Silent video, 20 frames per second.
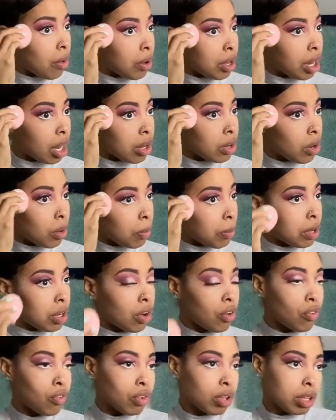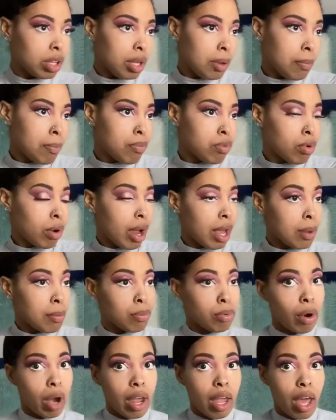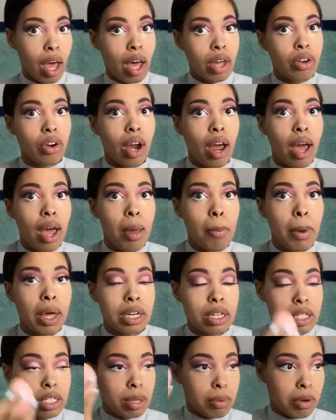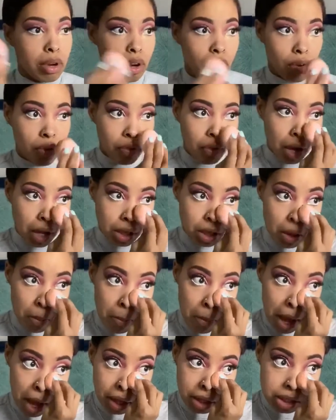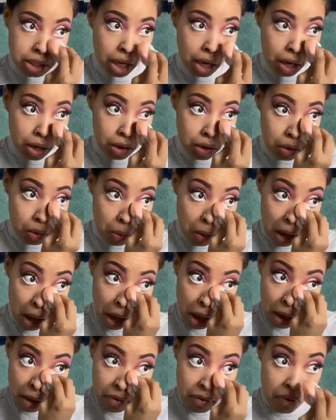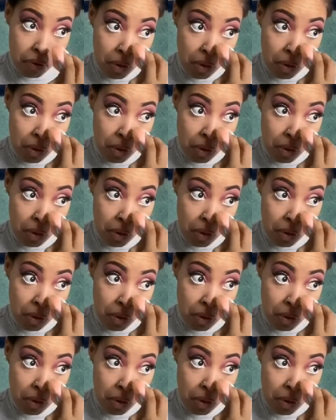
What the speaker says: And I don't want a really bright under eye, but I just want to correct the bags that I do have.